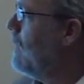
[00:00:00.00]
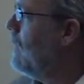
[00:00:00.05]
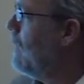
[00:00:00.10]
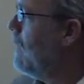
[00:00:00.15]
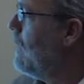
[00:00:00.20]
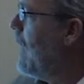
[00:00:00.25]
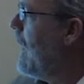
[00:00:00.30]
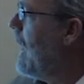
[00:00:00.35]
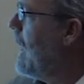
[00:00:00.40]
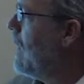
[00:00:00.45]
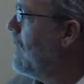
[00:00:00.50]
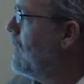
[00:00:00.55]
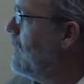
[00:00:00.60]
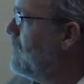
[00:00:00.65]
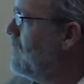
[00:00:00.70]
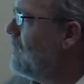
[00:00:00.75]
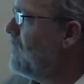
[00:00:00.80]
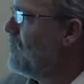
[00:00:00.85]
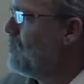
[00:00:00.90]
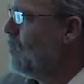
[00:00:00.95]
that,
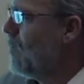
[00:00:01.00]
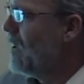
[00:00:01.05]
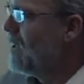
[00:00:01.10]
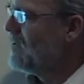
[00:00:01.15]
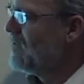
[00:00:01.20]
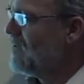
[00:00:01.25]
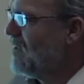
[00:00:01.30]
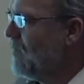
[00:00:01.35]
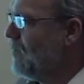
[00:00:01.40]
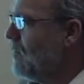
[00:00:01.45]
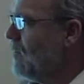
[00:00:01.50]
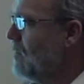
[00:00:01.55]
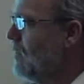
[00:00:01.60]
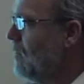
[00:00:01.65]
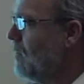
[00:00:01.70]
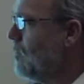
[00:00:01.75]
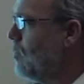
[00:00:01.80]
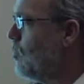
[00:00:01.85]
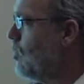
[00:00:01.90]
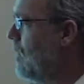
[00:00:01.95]
it's a
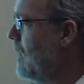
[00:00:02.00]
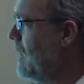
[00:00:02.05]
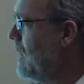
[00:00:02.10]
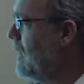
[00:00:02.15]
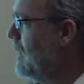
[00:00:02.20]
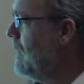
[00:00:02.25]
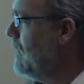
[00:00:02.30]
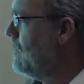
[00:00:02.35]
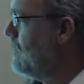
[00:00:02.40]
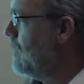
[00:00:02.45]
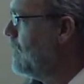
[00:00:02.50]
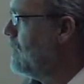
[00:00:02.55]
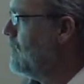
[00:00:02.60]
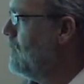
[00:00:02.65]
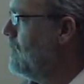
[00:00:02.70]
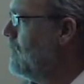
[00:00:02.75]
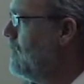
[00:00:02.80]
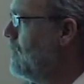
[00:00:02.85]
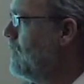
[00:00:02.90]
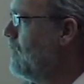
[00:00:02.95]
27-year to break even,